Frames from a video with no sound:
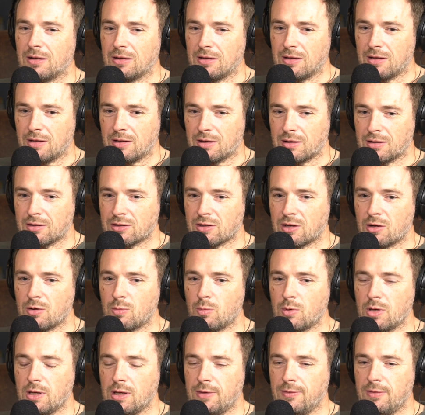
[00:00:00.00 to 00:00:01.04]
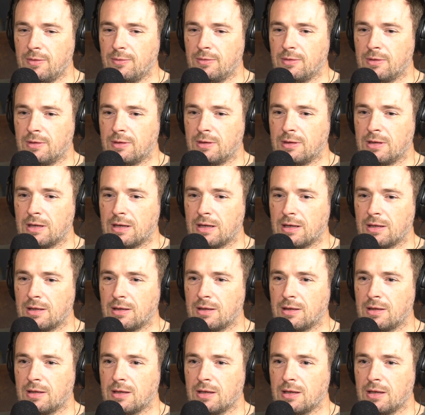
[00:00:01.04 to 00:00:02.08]
Yeah, so we did
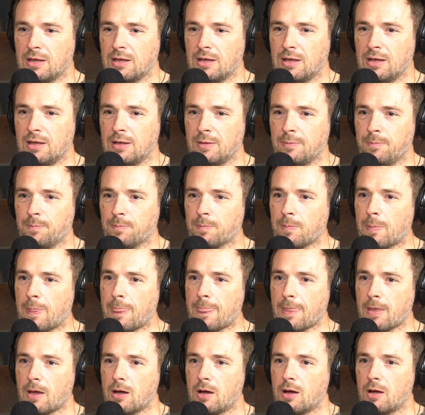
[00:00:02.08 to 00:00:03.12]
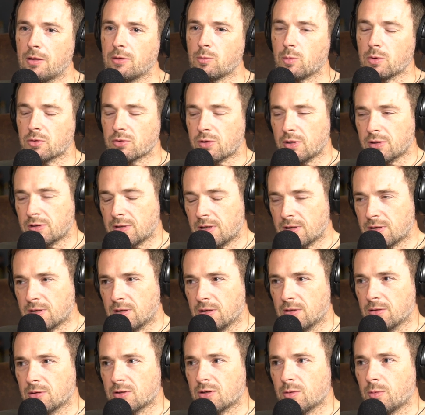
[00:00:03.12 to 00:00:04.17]
the wheel size
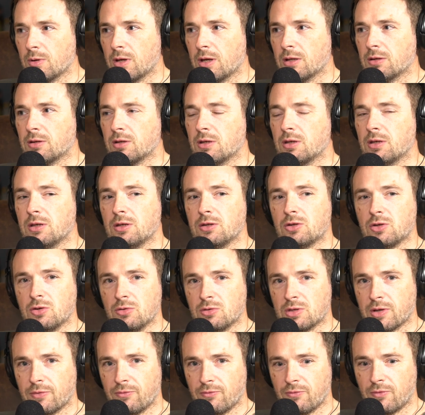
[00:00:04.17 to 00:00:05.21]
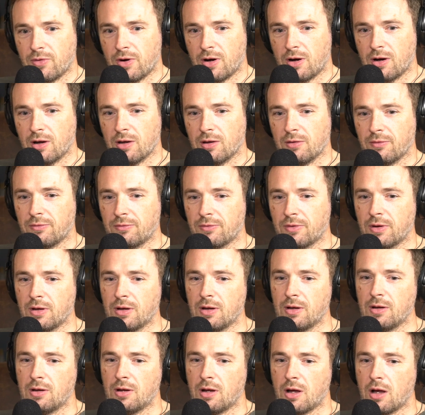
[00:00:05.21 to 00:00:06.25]
testing. So we had the 275,
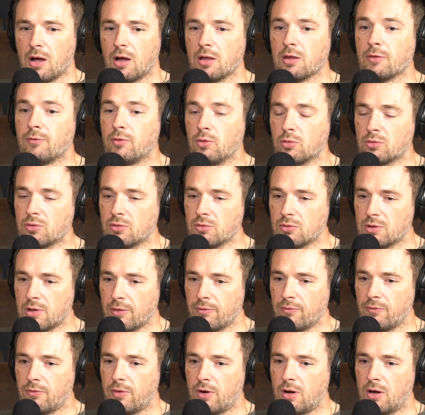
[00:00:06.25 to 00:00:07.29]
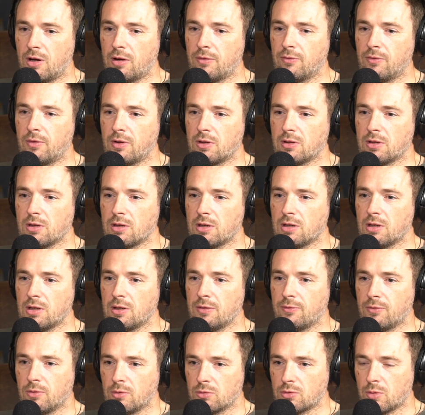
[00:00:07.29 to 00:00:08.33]
the full 275, the
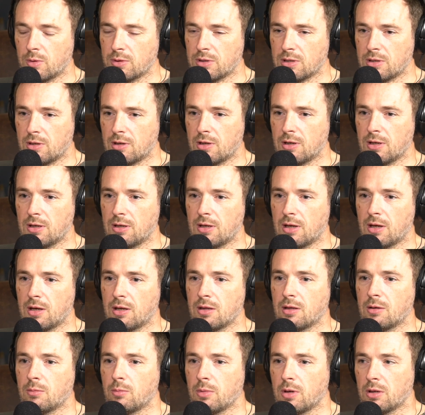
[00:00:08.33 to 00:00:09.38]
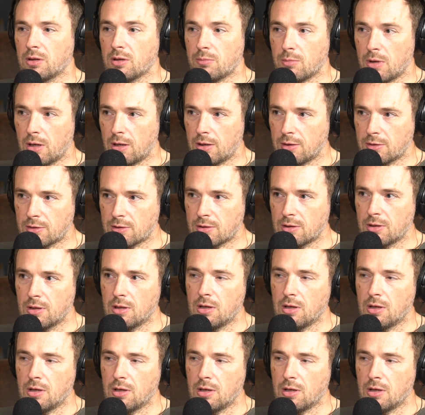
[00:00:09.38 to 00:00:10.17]
full 29, and then we had the Mullet.